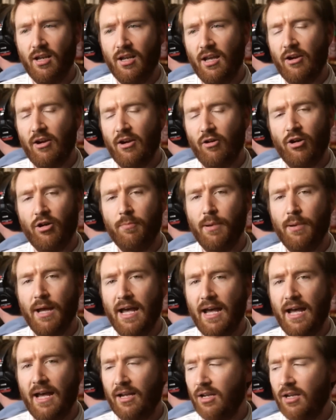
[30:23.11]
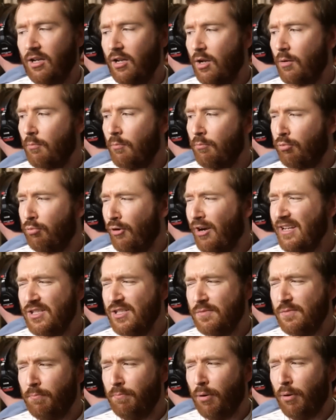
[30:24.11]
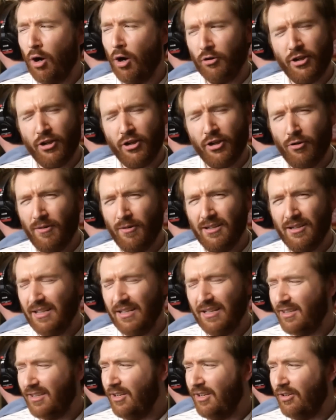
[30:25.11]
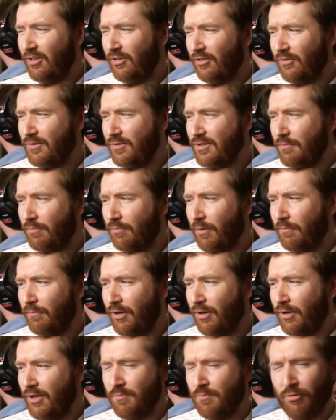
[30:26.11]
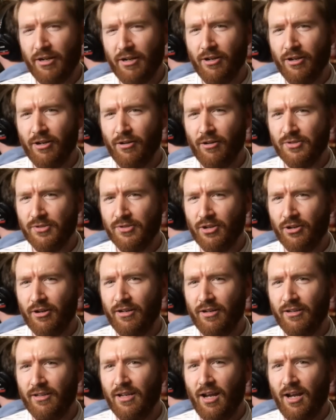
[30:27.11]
Eric Beck, Bryce Pardo, I think, or was it Bryce Prado? I'm sorry.